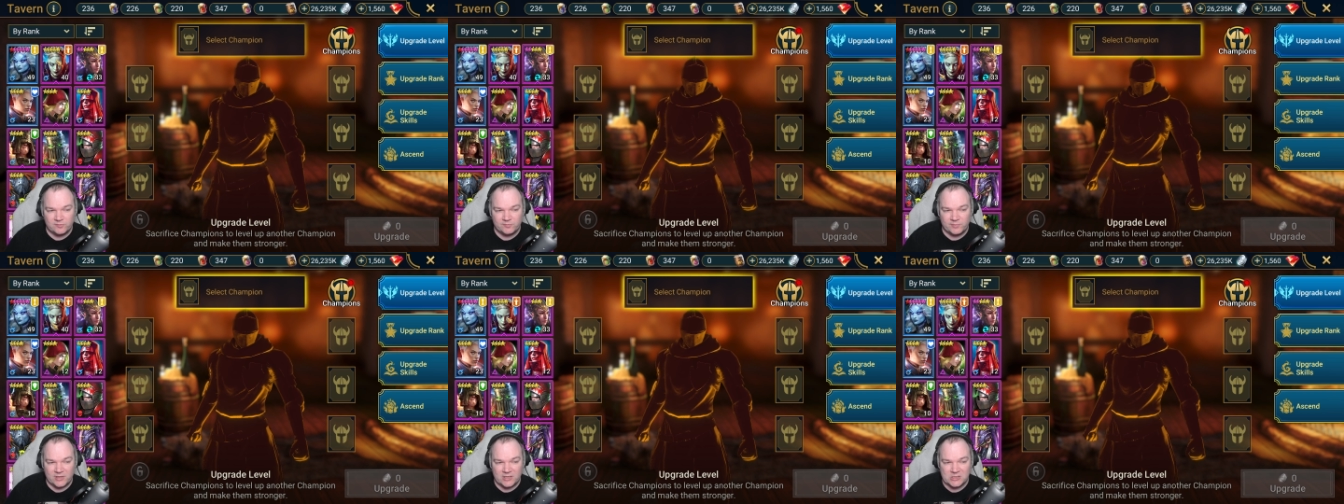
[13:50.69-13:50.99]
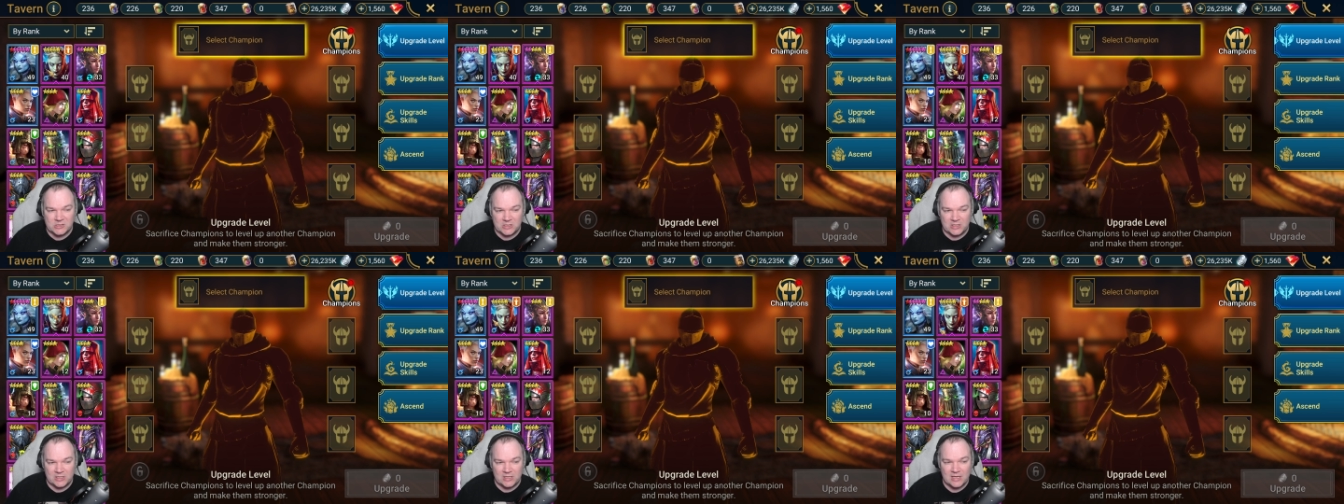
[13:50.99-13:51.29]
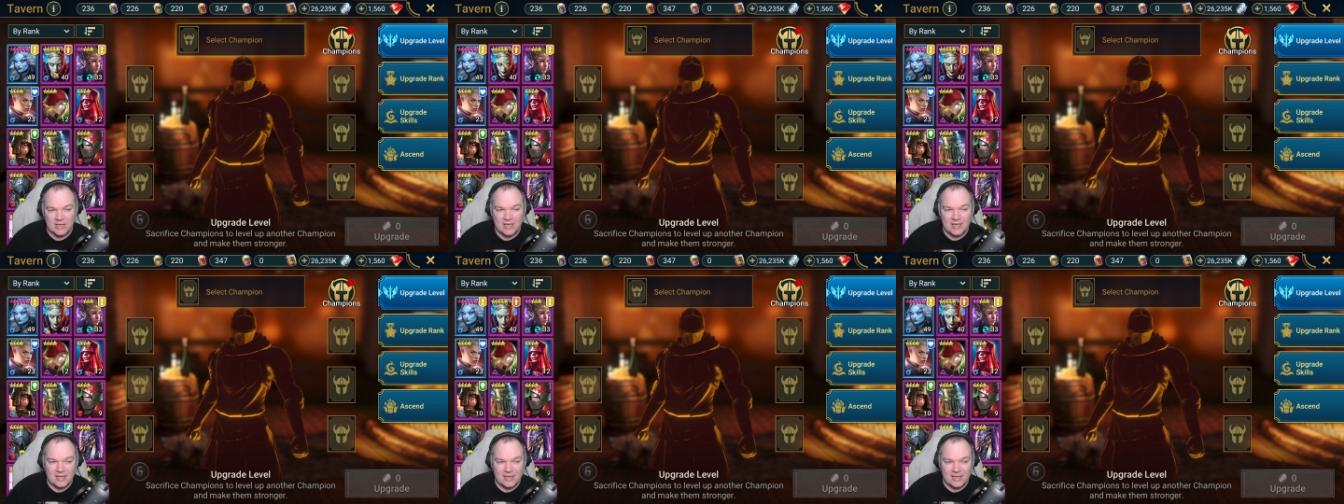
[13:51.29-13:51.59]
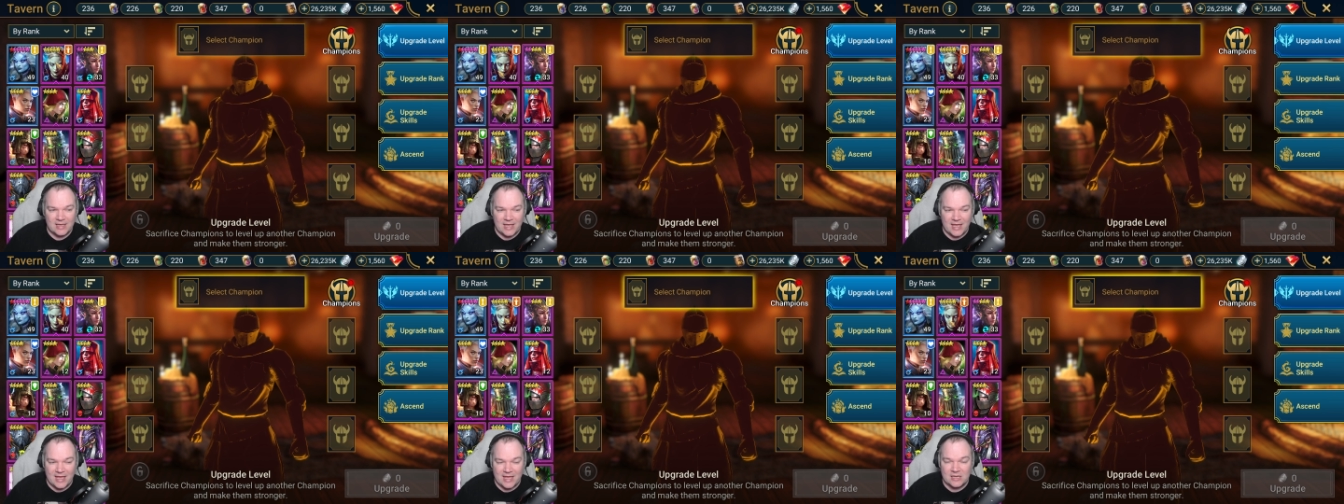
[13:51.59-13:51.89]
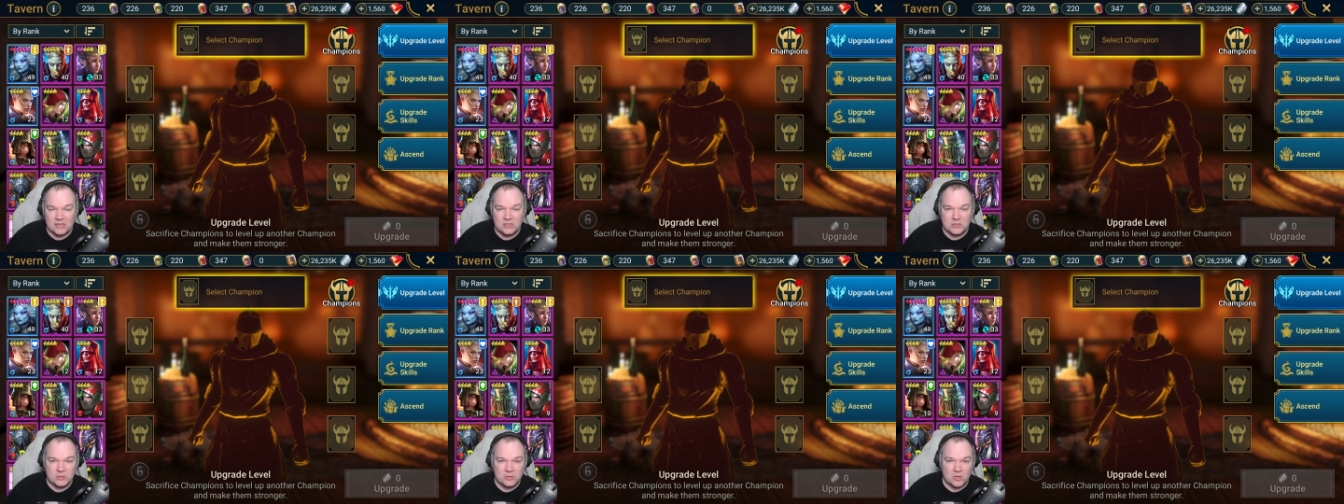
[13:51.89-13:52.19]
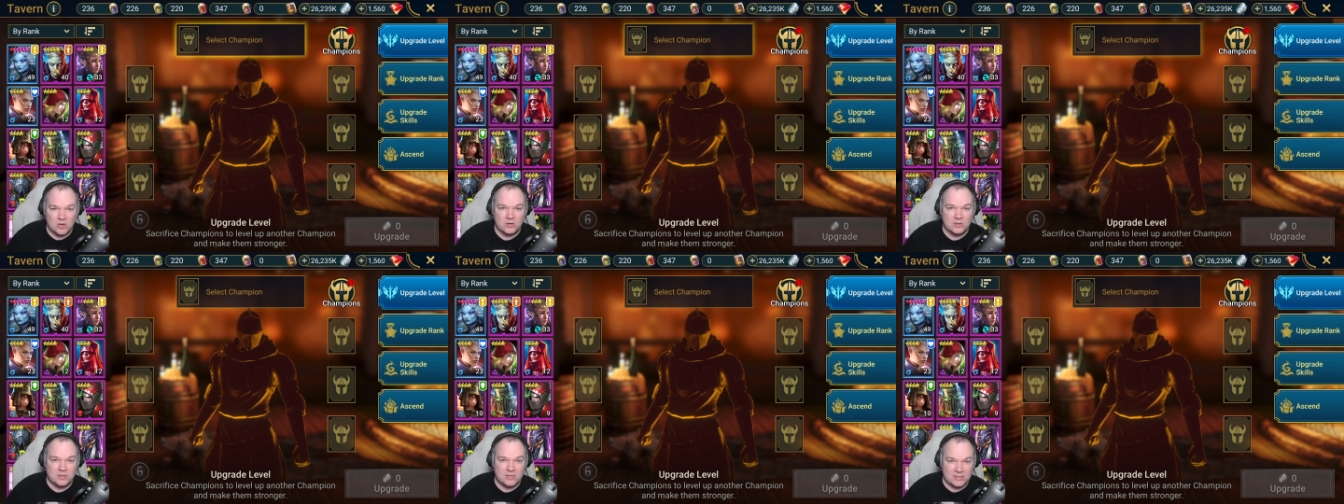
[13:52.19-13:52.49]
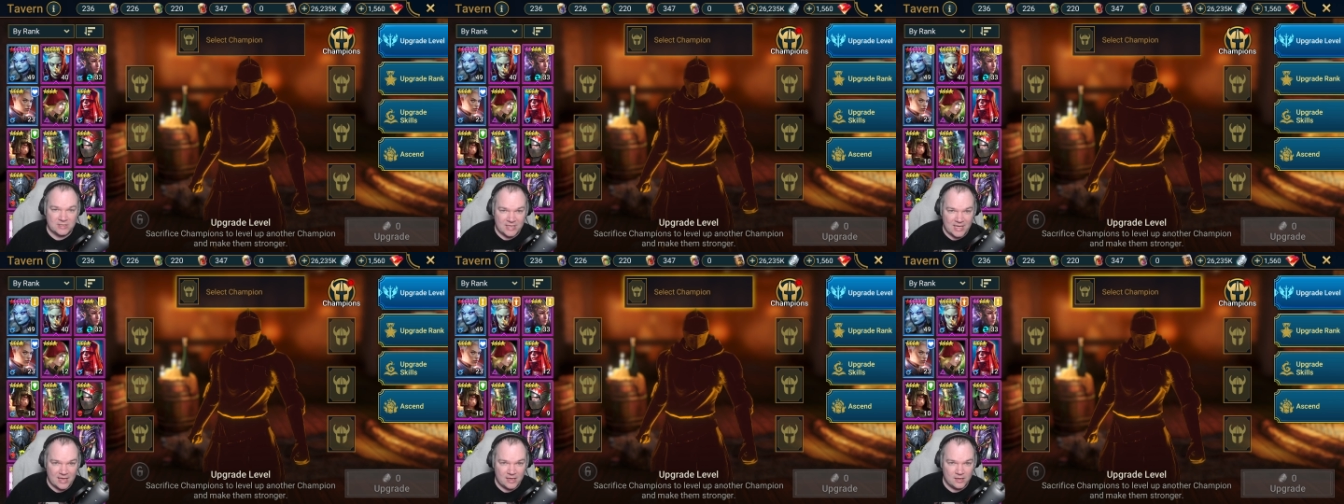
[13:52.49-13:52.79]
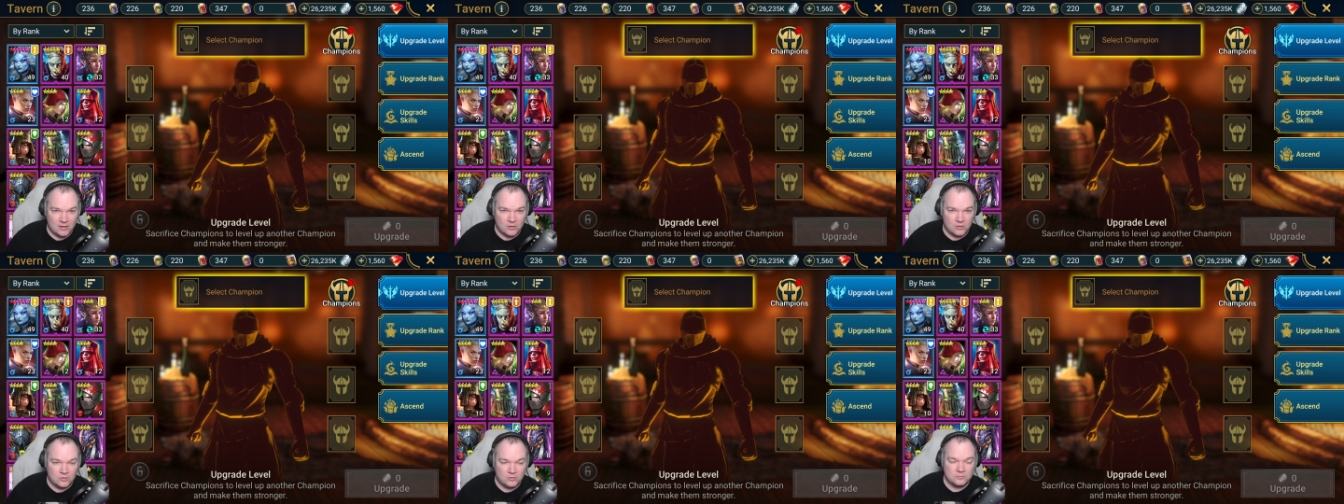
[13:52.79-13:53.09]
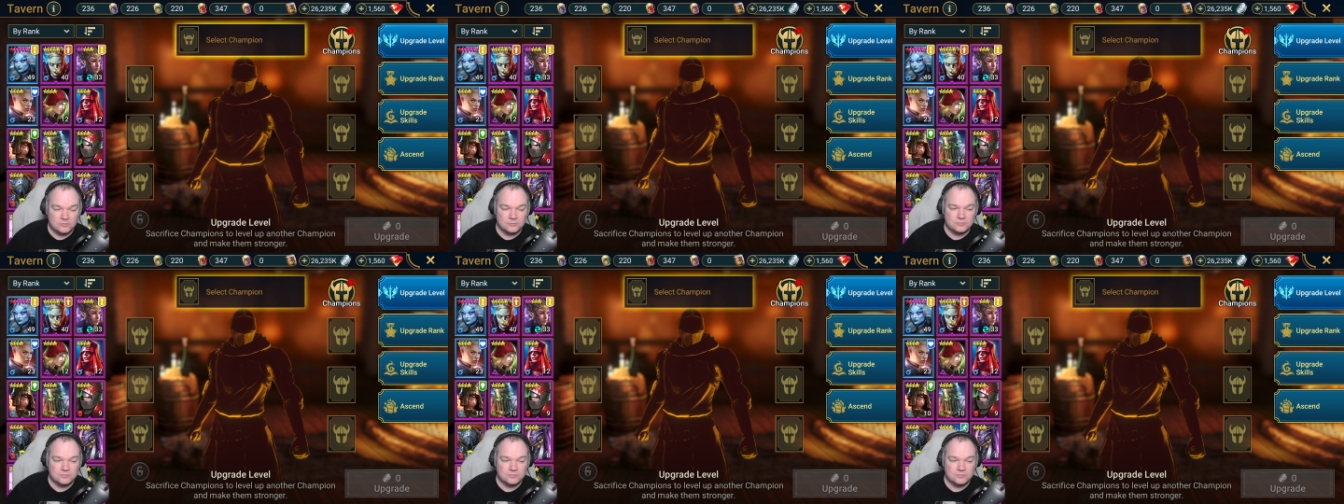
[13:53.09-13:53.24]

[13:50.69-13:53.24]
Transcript: Banshee and Dark Kale